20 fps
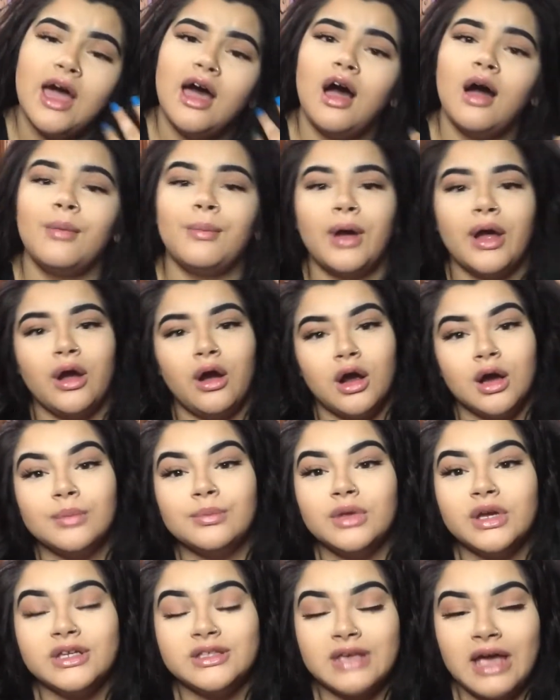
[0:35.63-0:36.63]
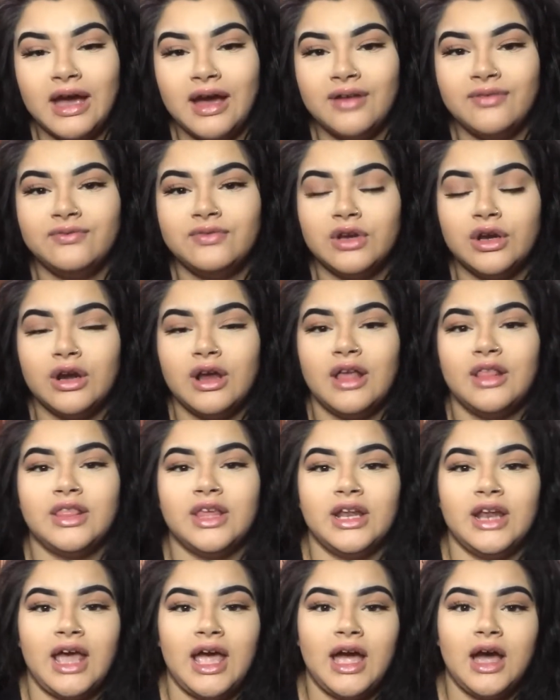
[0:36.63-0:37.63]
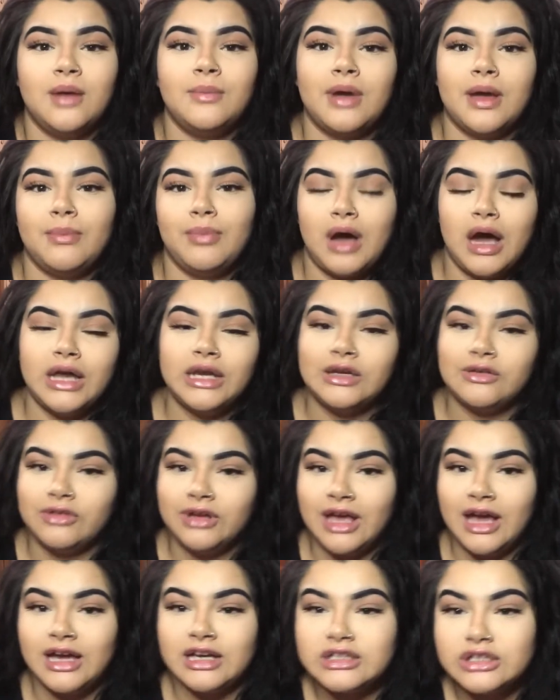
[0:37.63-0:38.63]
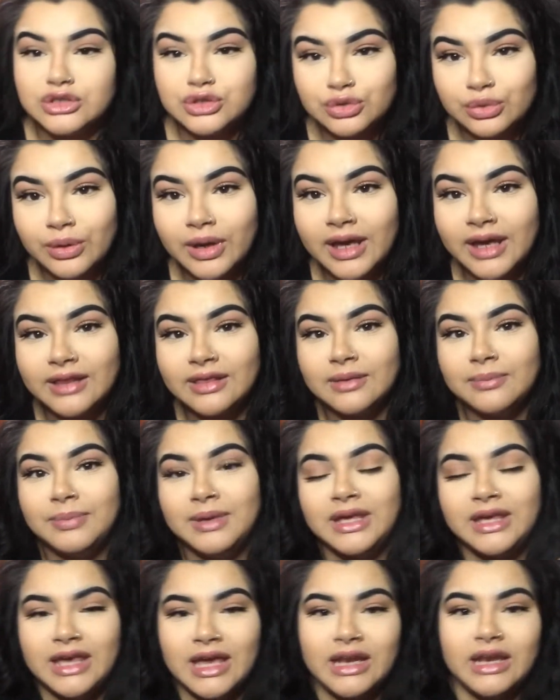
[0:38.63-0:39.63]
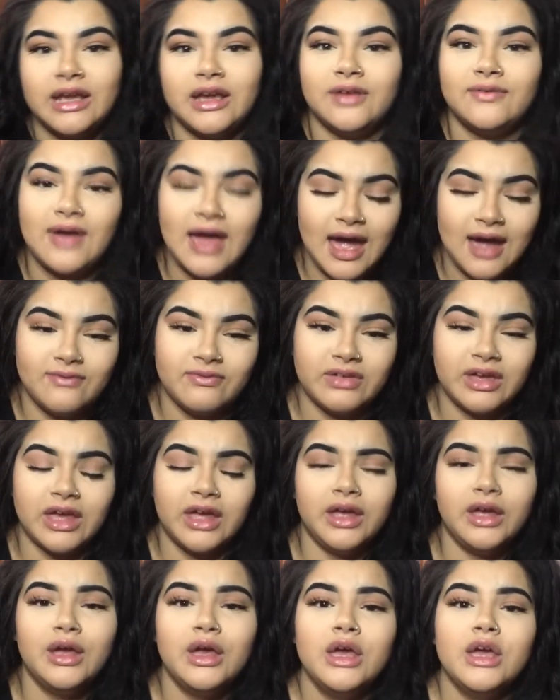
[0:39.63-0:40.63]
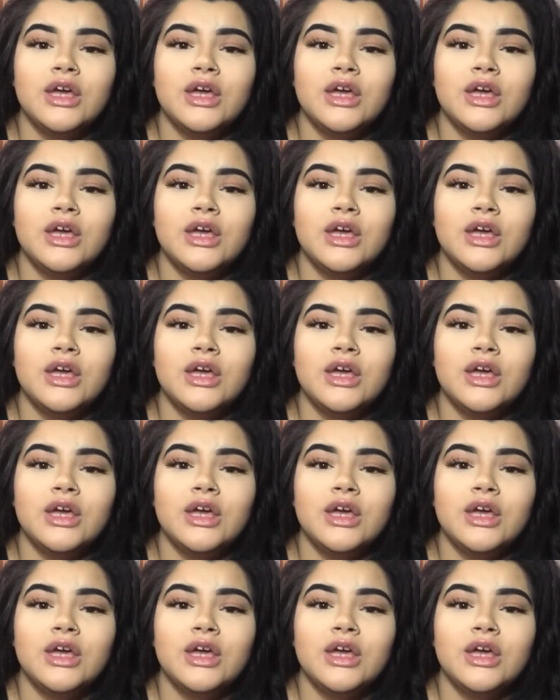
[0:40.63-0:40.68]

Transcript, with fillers: how my arm looked after, and then how my body reacted to it in the beginning of having it.